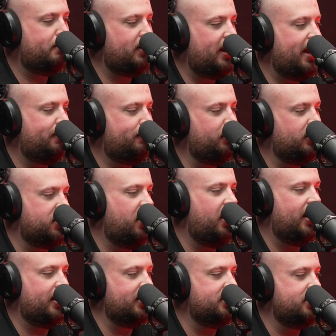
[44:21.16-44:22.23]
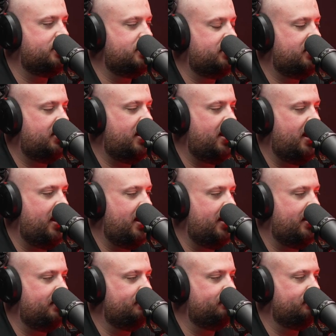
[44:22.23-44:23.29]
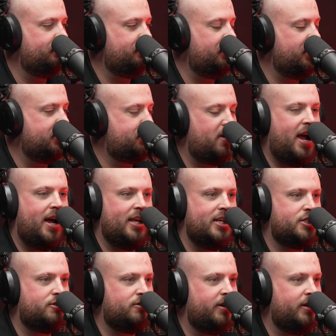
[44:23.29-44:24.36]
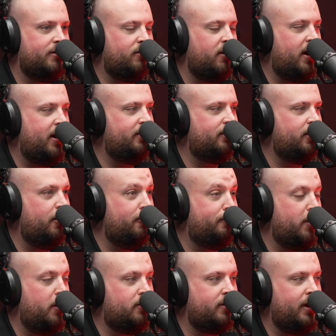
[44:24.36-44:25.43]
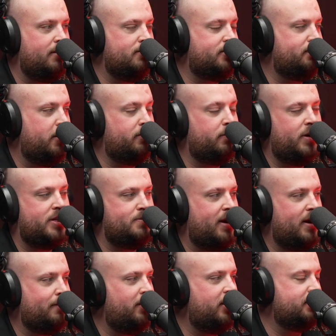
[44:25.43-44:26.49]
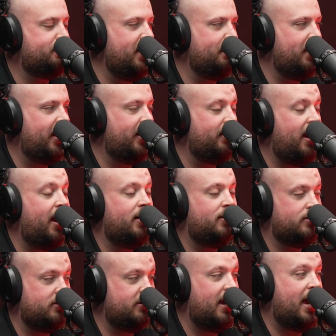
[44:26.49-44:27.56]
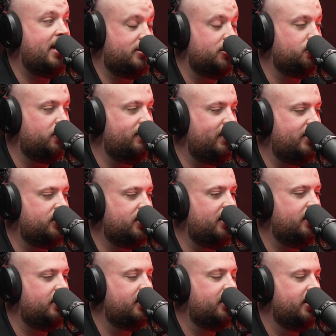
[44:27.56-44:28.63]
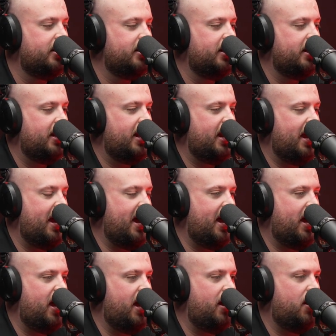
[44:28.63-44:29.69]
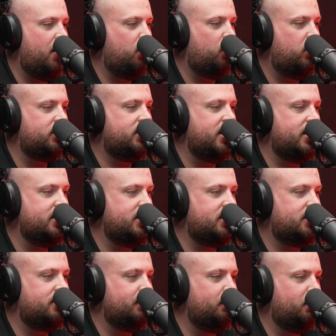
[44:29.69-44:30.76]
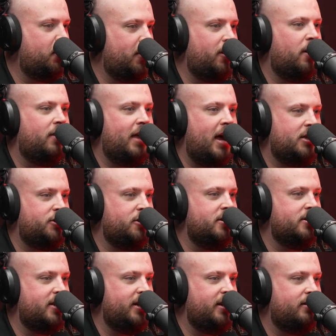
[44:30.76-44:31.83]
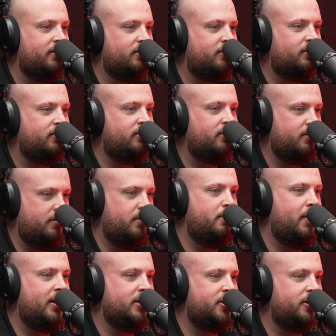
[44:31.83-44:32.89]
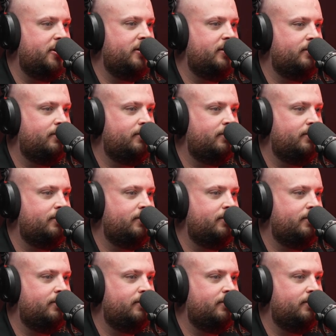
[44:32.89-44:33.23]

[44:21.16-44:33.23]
Playing for the Tigers, it's proud history, right, of both clubs, both West Magpies, Balmain, and as a joint venture. What does putting on that jersey mean to you?